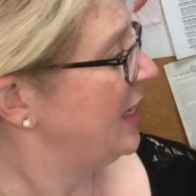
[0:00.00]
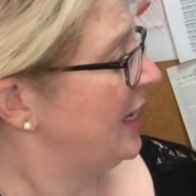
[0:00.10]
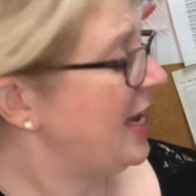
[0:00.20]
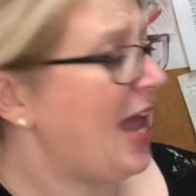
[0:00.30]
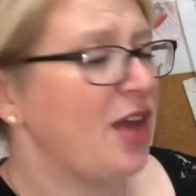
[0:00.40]

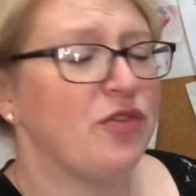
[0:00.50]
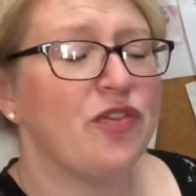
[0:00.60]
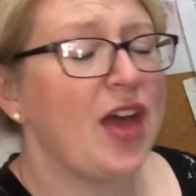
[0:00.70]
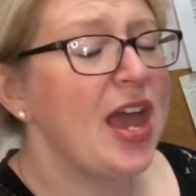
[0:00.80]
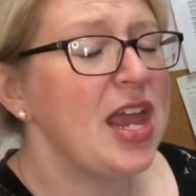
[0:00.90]
He had
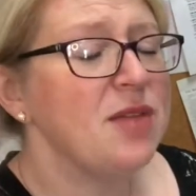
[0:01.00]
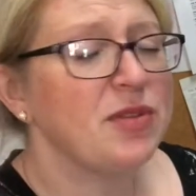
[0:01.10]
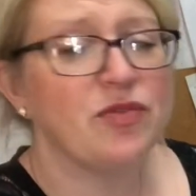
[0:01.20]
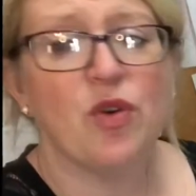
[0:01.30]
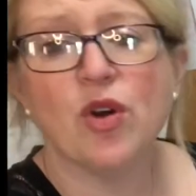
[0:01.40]
fame
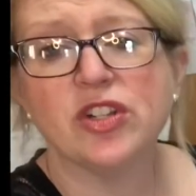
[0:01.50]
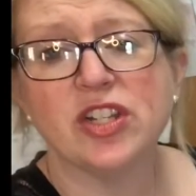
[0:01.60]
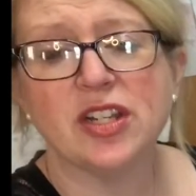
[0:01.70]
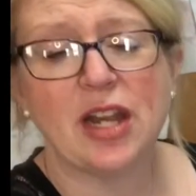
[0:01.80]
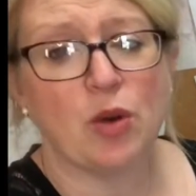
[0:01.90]
and
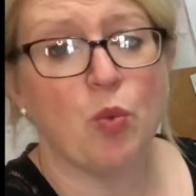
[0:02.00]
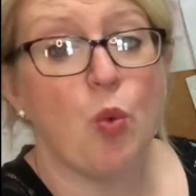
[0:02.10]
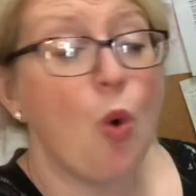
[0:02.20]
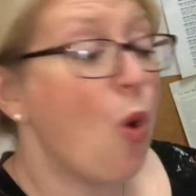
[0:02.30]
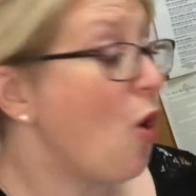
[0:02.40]
fortune and
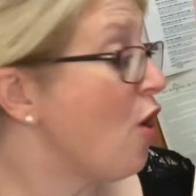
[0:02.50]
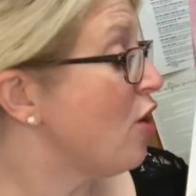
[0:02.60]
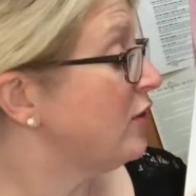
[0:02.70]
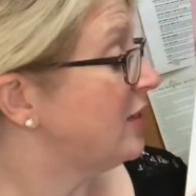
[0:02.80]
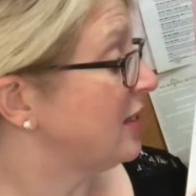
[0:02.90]

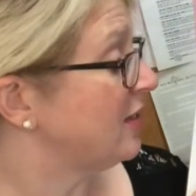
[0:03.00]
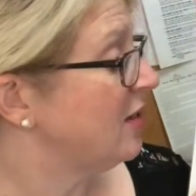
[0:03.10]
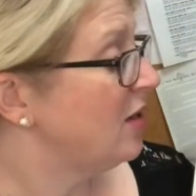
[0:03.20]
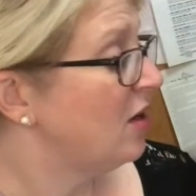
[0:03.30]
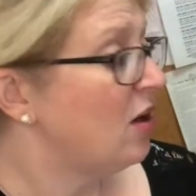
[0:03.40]
awards and
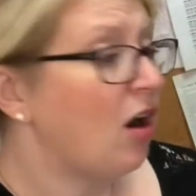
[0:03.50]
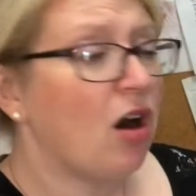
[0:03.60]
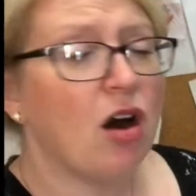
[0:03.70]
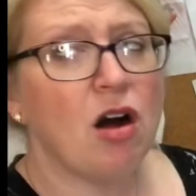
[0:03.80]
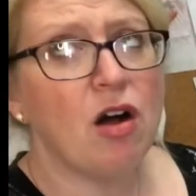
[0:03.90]

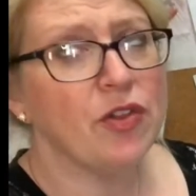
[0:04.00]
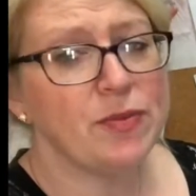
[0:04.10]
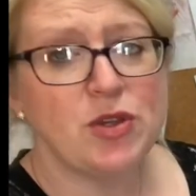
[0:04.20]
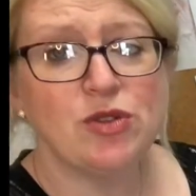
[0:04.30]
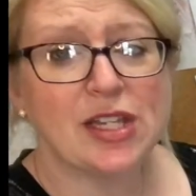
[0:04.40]
all
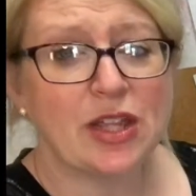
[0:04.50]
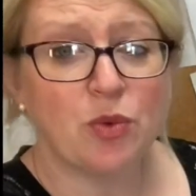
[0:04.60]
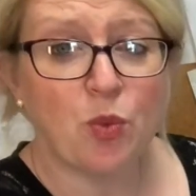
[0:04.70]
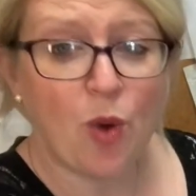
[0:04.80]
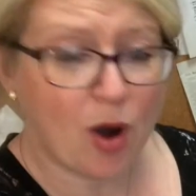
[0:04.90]
the music in
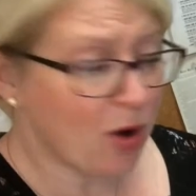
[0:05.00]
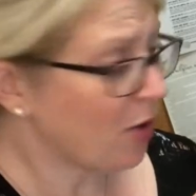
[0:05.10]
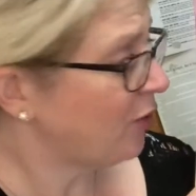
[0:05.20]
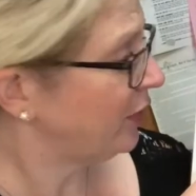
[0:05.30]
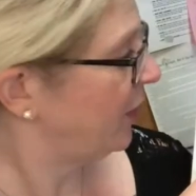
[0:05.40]
the
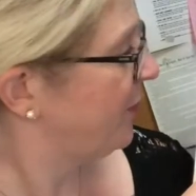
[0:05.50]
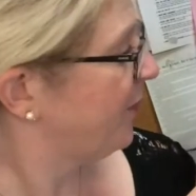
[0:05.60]
world,